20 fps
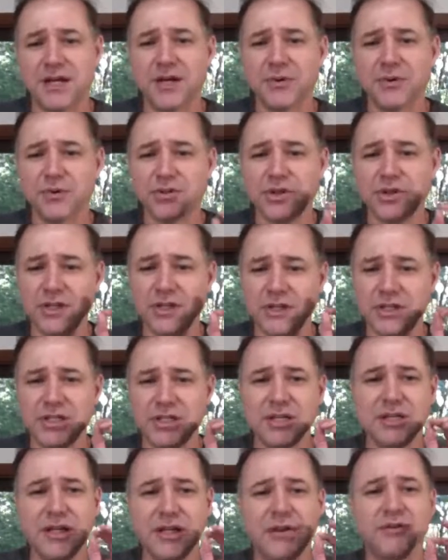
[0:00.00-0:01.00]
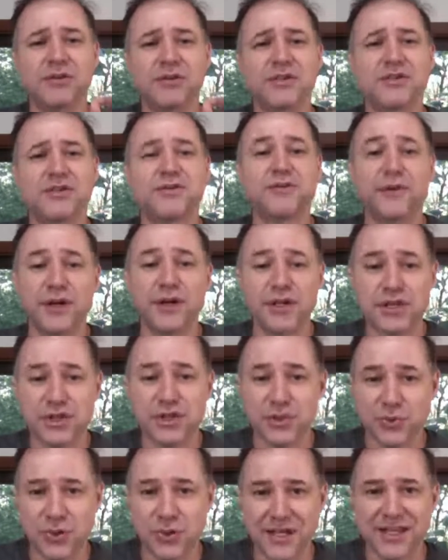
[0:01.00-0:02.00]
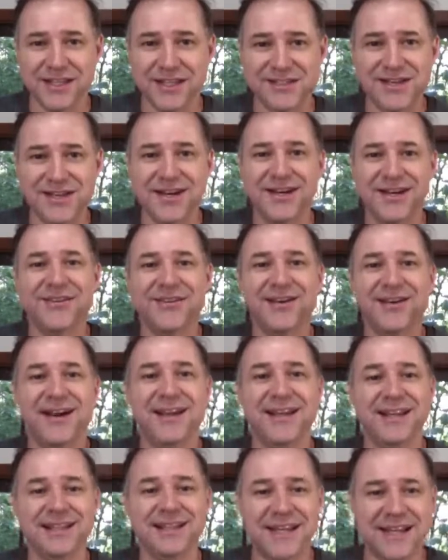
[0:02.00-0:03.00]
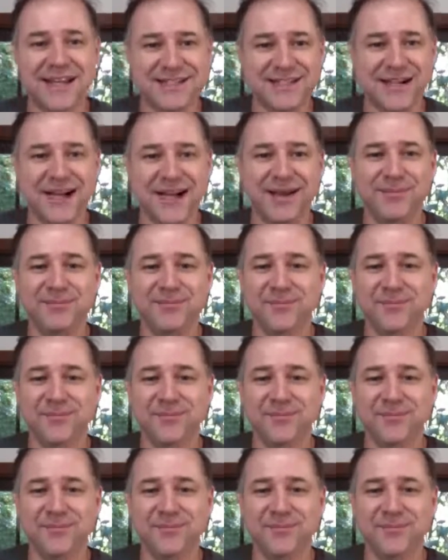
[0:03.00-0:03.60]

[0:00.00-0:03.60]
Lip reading: was going to give his first tweet, right? And that time,